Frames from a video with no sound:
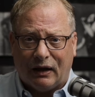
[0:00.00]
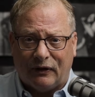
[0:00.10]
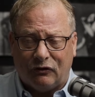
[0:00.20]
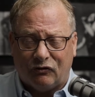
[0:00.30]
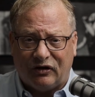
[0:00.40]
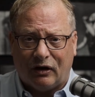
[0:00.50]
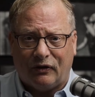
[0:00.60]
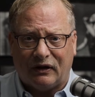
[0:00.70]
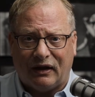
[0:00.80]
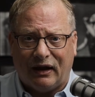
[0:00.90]
and then you
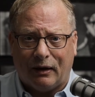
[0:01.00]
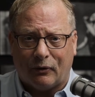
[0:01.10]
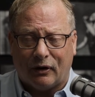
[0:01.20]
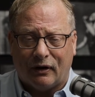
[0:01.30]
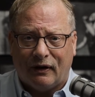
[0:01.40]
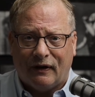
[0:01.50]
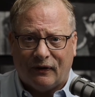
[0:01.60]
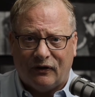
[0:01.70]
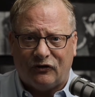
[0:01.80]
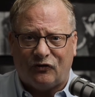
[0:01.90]
tell the camera
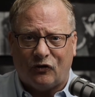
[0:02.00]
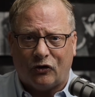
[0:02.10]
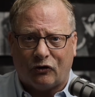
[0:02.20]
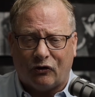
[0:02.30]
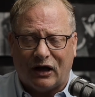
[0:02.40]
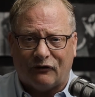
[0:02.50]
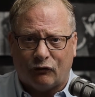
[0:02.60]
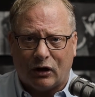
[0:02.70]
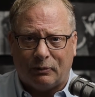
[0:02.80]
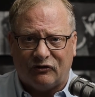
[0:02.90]
this
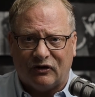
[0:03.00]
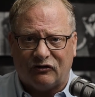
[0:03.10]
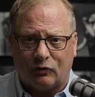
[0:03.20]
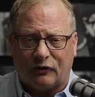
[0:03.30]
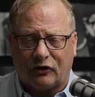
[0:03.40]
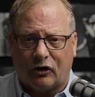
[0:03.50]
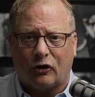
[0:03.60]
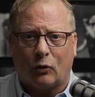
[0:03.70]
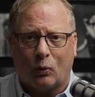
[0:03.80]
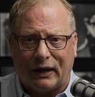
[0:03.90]
photograph represents what the
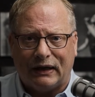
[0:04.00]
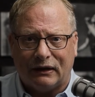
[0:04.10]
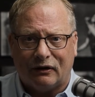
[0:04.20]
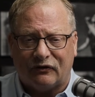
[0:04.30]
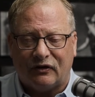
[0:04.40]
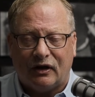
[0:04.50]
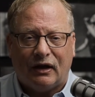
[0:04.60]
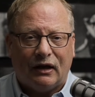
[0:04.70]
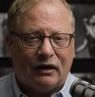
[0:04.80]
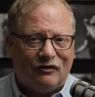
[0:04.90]
color white is.
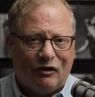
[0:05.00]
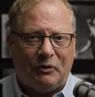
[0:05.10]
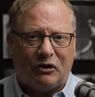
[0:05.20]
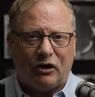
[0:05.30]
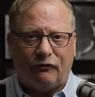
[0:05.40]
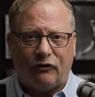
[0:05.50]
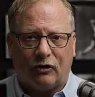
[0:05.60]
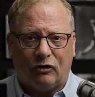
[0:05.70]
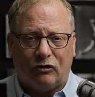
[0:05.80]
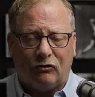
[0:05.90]
Typically, if you're
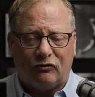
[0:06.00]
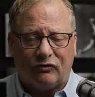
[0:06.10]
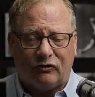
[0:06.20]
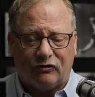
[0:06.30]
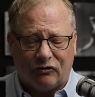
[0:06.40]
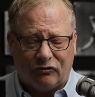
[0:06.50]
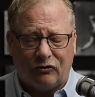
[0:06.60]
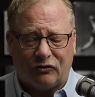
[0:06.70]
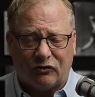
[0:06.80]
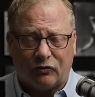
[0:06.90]
going to
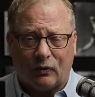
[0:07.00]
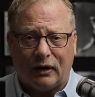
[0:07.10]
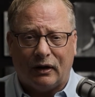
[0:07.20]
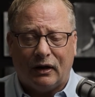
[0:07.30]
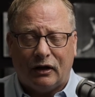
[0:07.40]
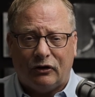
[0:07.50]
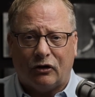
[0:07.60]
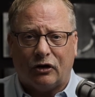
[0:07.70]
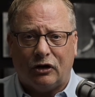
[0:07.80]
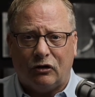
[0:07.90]
do it this way,
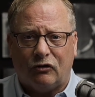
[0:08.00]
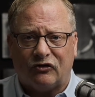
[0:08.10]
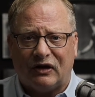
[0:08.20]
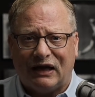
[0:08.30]
you're going to use an